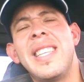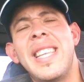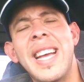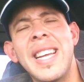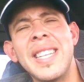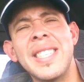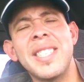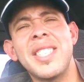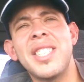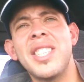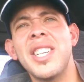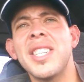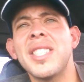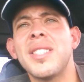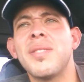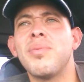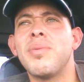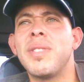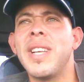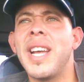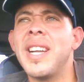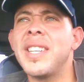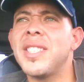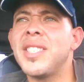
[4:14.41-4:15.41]
that's
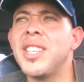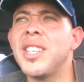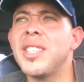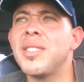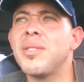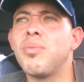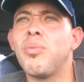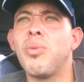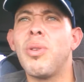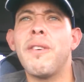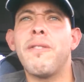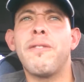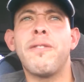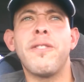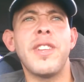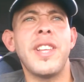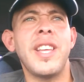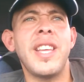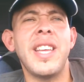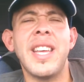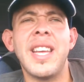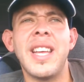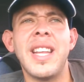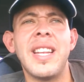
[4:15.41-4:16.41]
just that's just
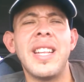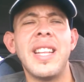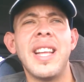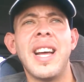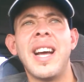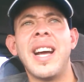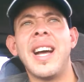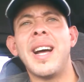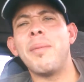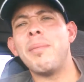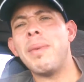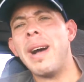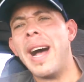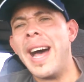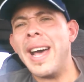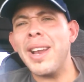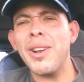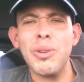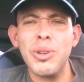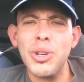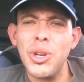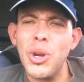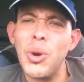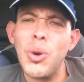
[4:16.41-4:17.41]
roughly it. Um, I
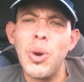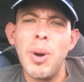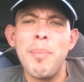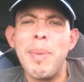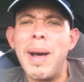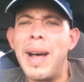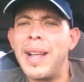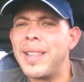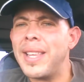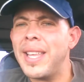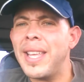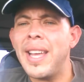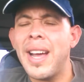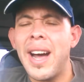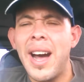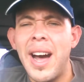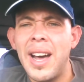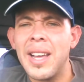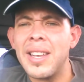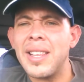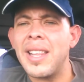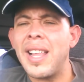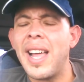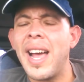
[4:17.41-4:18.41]
don't know about the
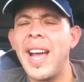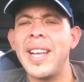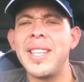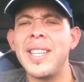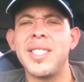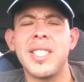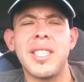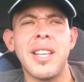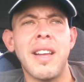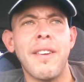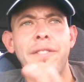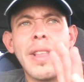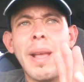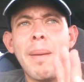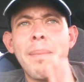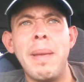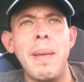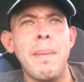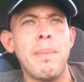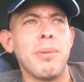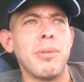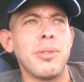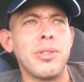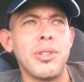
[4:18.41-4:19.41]
online stuff that
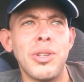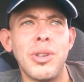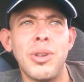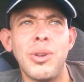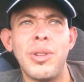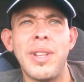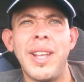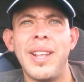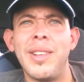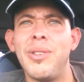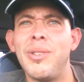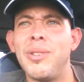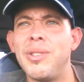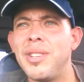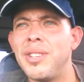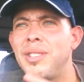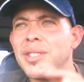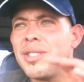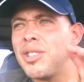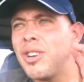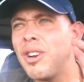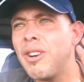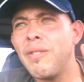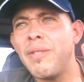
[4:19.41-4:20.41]
people do. They do the
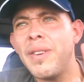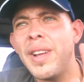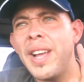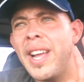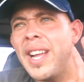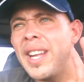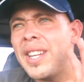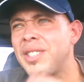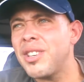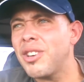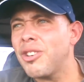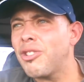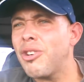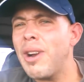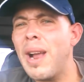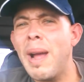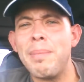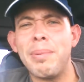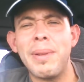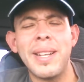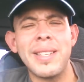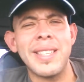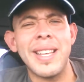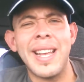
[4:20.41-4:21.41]
surveys or
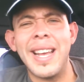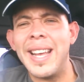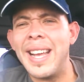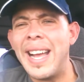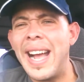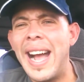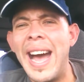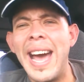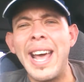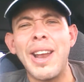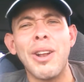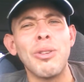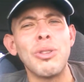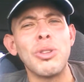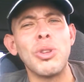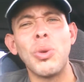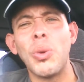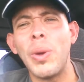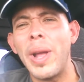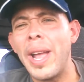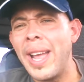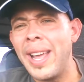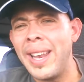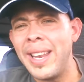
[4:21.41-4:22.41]
crap like that. I don't
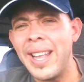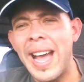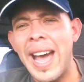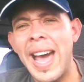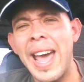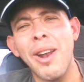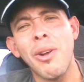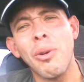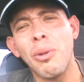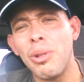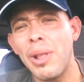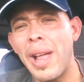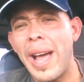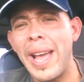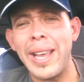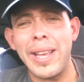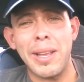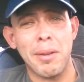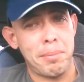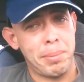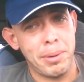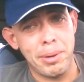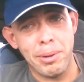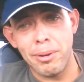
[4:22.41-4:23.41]
do any. I don't
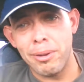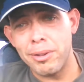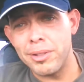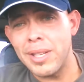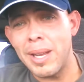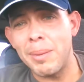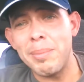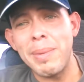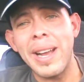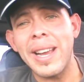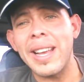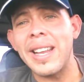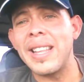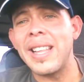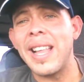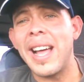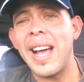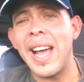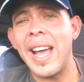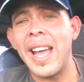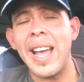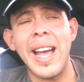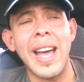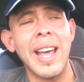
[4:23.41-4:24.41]
like computers. I'm not gonna
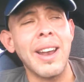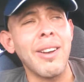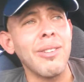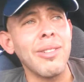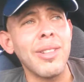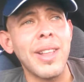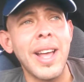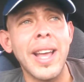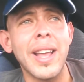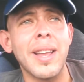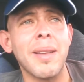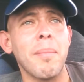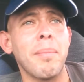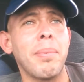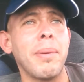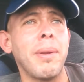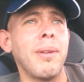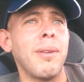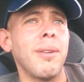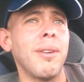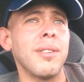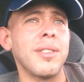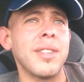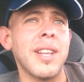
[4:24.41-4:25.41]
lie. I don't like
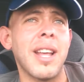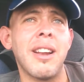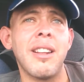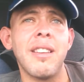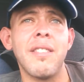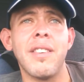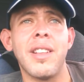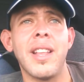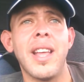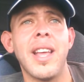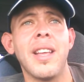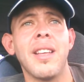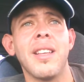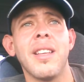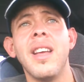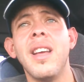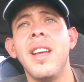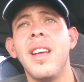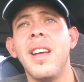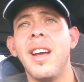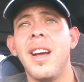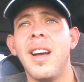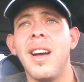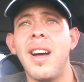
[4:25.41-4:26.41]
computers. I don't even like
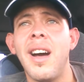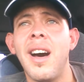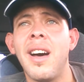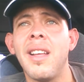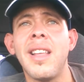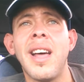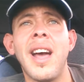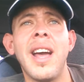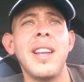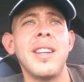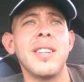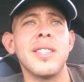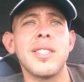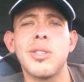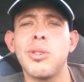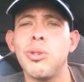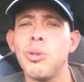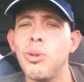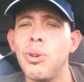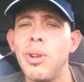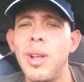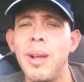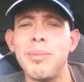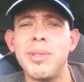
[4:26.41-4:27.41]
online is
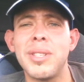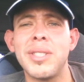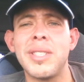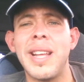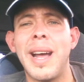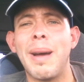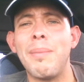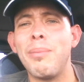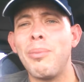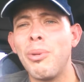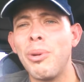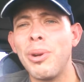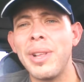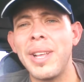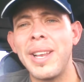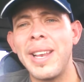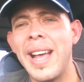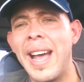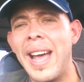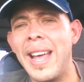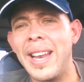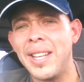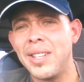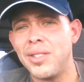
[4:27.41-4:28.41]
cool. I'm just I'm really
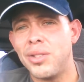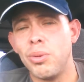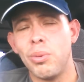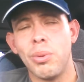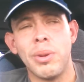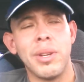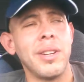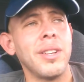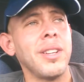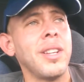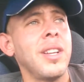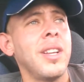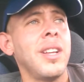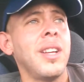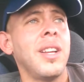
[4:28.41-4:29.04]
not into it.